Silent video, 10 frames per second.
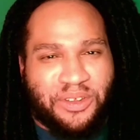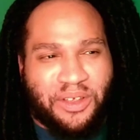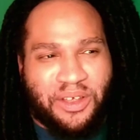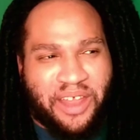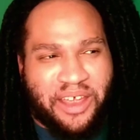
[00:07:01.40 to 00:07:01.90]

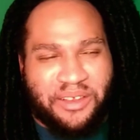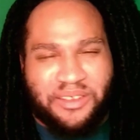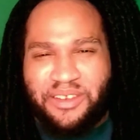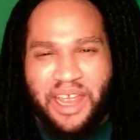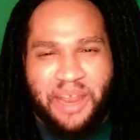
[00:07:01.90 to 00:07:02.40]
on like
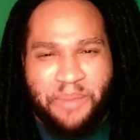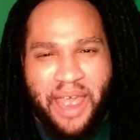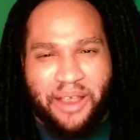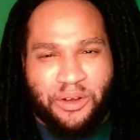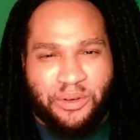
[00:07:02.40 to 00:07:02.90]
Stand
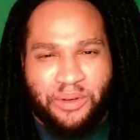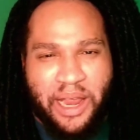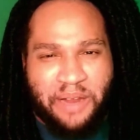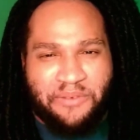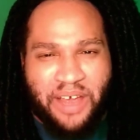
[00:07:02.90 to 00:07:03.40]
Back her
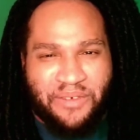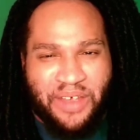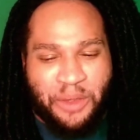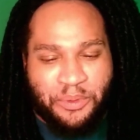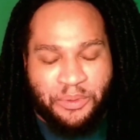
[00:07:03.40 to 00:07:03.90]
'85
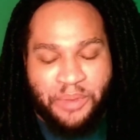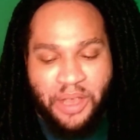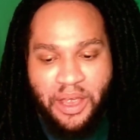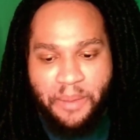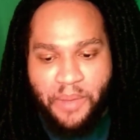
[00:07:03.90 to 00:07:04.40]
album,
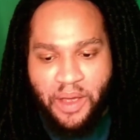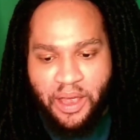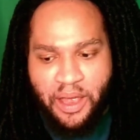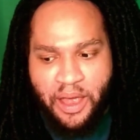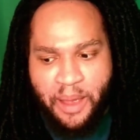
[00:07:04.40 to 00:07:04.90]
but
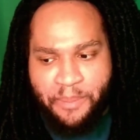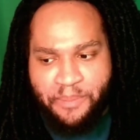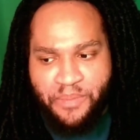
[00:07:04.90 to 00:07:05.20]
um,